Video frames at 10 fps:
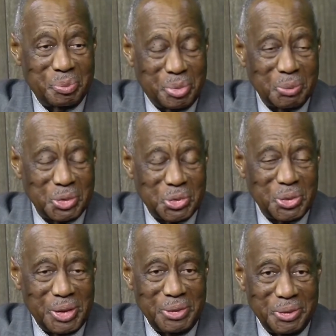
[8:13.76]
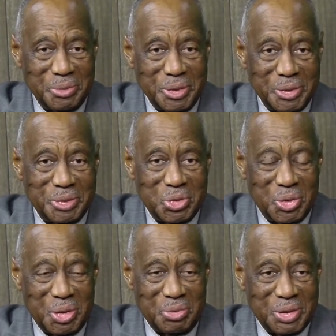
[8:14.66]
Perpetrator of the
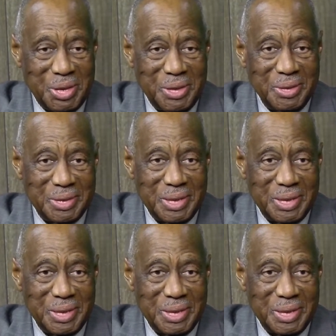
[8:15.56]
Trail of Tears.